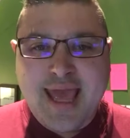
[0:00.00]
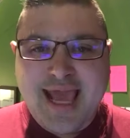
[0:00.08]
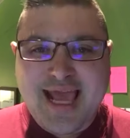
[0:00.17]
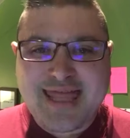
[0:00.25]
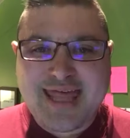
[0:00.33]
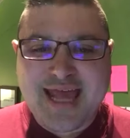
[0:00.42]

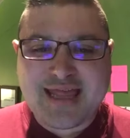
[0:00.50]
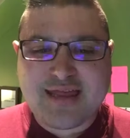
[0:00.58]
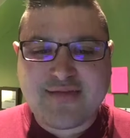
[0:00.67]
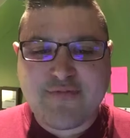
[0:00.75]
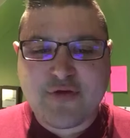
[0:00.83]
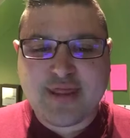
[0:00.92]
And that does
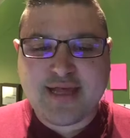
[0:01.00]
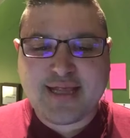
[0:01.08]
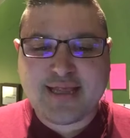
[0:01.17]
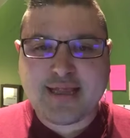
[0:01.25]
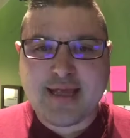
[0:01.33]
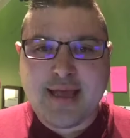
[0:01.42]
it for this
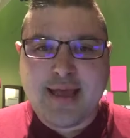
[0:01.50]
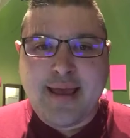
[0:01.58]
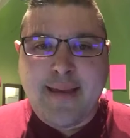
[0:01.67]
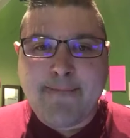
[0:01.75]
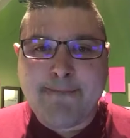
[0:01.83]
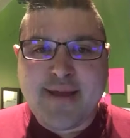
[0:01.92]

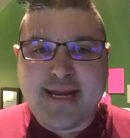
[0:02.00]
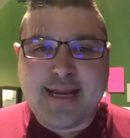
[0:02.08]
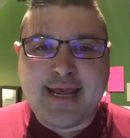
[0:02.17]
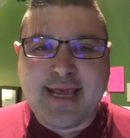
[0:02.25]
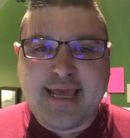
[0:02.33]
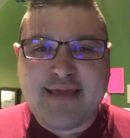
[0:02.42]

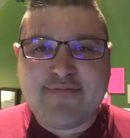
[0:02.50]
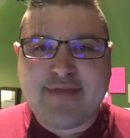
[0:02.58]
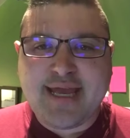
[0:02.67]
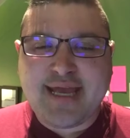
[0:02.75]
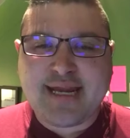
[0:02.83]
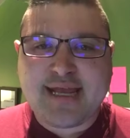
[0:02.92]
Monday
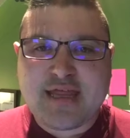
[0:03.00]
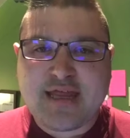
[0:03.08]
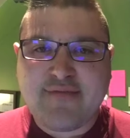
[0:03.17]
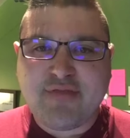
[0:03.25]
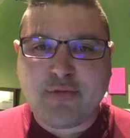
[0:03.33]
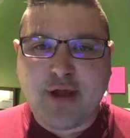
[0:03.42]
evening edition
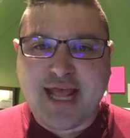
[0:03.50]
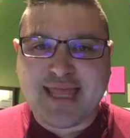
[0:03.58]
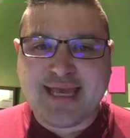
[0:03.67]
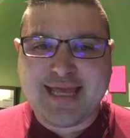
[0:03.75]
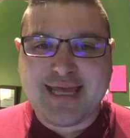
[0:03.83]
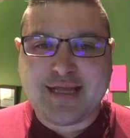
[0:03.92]
of the
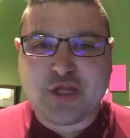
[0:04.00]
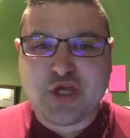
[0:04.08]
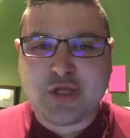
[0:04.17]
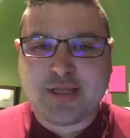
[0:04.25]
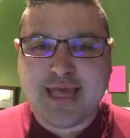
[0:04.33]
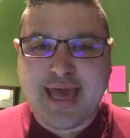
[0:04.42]
Riley King
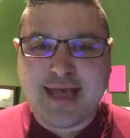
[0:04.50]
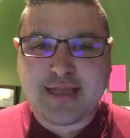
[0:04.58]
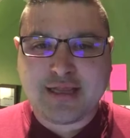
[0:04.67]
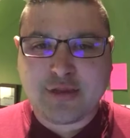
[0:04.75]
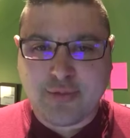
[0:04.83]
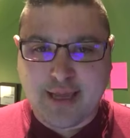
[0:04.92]
Newscast
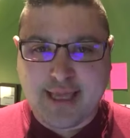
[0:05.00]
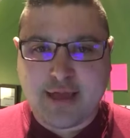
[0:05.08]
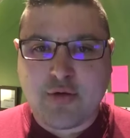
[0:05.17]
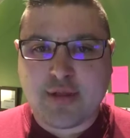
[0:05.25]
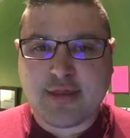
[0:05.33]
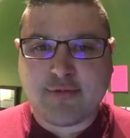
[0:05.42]
right here
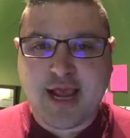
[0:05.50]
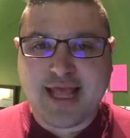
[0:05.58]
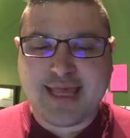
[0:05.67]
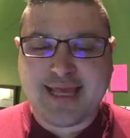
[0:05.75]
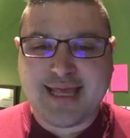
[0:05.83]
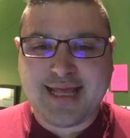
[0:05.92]
on the
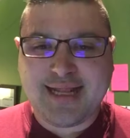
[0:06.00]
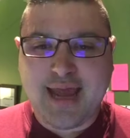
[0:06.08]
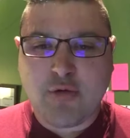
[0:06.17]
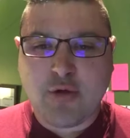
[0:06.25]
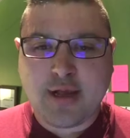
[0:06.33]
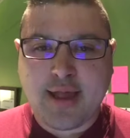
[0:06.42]
Riley King
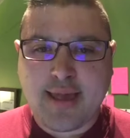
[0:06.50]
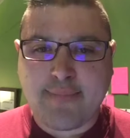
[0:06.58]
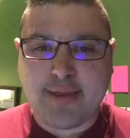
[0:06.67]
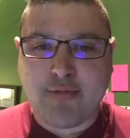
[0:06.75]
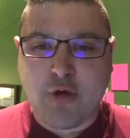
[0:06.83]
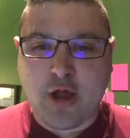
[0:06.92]
Network. I
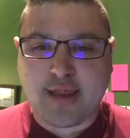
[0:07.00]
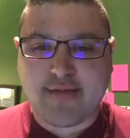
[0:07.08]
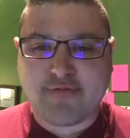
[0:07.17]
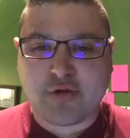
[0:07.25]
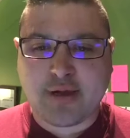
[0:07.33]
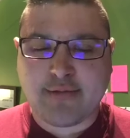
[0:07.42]
hope you all have
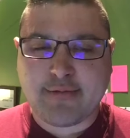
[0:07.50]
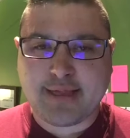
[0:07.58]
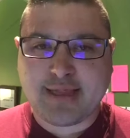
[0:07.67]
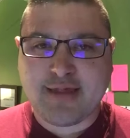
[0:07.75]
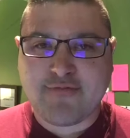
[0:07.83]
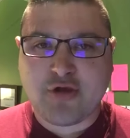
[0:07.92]
a great
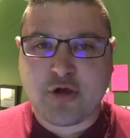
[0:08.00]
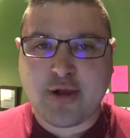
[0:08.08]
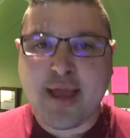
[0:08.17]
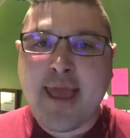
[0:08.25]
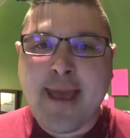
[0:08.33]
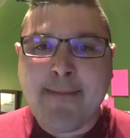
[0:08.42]
rest of your
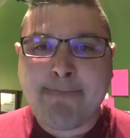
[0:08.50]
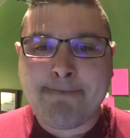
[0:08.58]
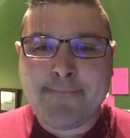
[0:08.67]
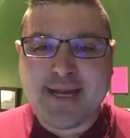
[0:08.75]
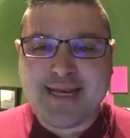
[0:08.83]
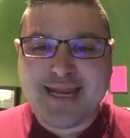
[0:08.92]

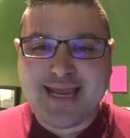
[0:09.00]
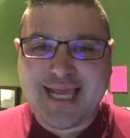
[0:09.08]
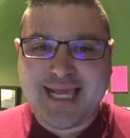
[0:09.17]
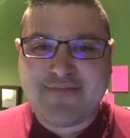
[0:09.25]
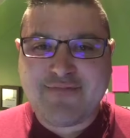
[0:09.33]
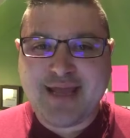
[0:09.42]
Monday
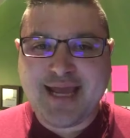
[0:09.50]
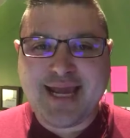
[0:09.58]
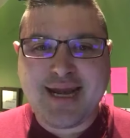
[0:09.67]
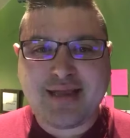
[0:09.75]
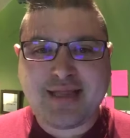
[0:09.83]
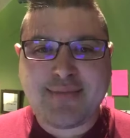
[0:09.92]
evening, and
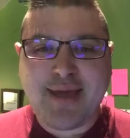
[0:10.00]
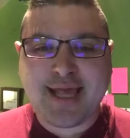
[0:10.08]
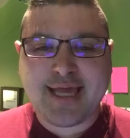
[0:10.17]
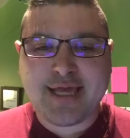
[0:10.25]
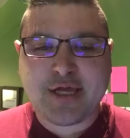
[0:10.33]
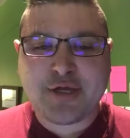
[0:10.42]
I'll see you back
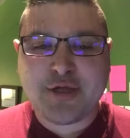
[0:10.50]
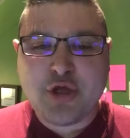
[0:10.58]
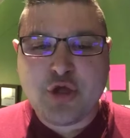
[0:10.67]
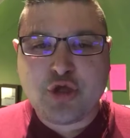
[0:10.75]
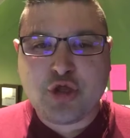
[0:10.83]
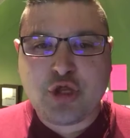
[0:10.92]
here
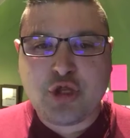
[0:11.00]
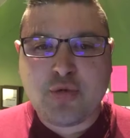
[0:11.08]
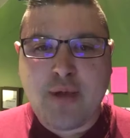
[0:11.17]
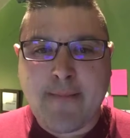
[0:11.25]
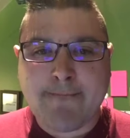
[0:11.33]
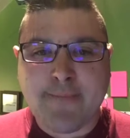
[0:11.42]

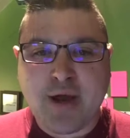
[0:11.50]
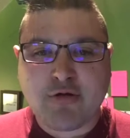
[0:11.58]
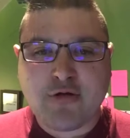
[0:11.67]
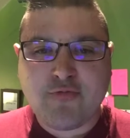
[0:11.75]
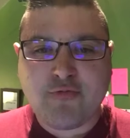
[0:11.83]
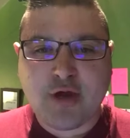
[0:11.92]

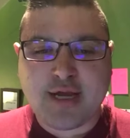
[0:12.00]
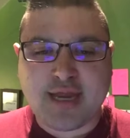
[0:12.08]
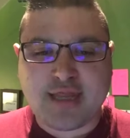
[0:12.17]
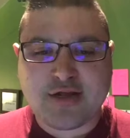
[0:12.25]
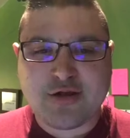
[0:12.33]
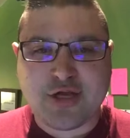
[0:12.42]
tomorrow for
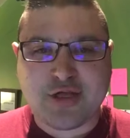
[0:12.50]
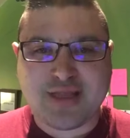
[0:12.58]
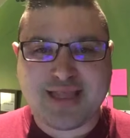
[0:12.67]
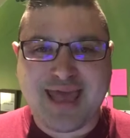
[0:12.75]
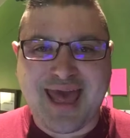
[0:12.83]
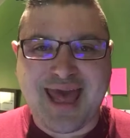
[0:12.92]
another
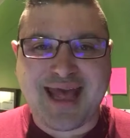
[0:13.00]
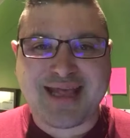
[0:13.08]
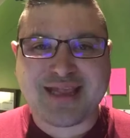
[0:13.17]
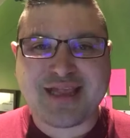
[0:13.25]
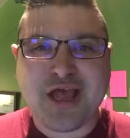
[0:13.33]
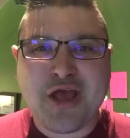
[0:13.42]
newscast.
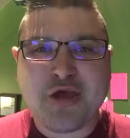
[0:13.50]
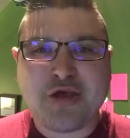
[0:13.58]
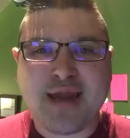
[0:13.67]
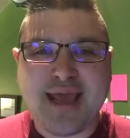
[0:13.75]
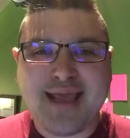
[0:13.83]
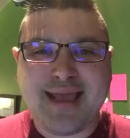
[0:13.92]

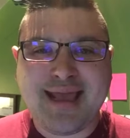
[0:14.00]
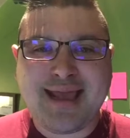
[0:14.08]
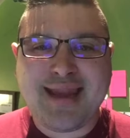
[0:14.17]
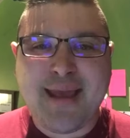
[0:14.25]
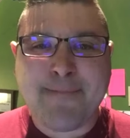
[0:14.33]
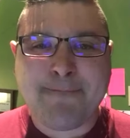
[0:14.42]
Good night and
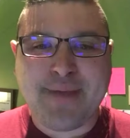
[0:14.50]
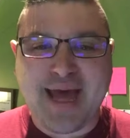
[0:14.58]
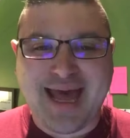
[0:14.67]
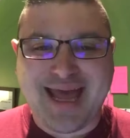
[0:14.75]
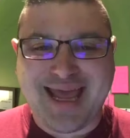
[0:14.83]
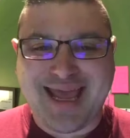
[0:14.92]

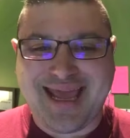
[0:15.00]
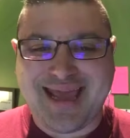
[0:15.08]
bye.